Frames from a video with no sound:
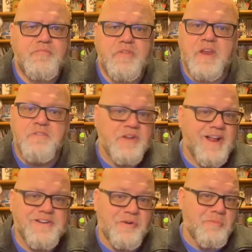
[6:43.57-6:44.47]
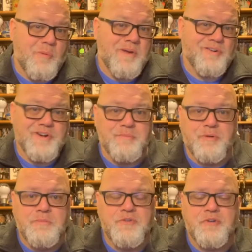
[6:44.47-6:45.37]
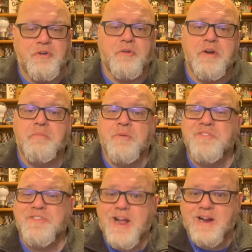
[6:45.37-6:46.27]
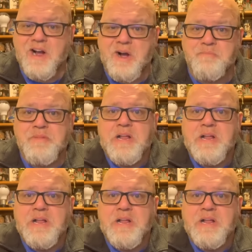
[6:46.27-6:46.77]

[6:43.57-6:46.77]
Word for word: if you'd like to learn more about Creed Improvements, you go to creedimprovements.com.